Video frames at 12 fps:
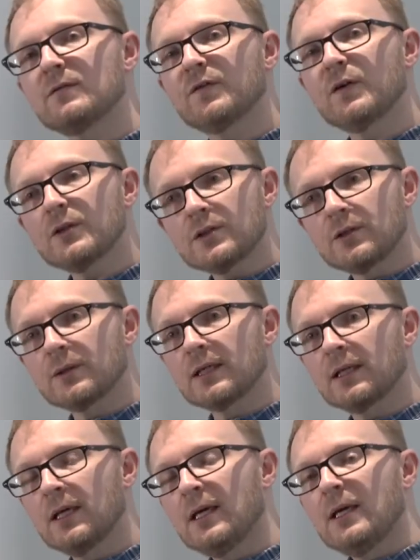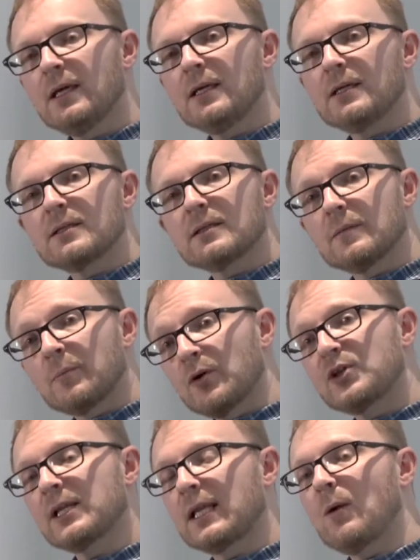first doing is
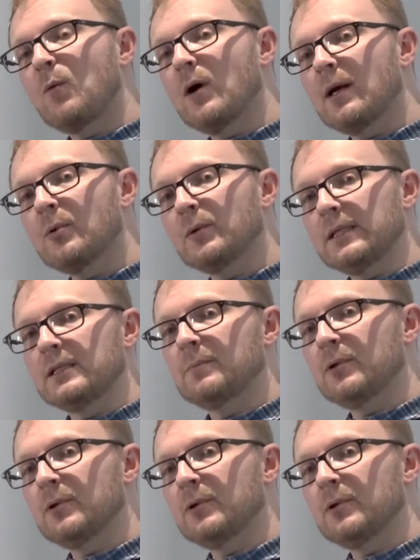approaching that white point,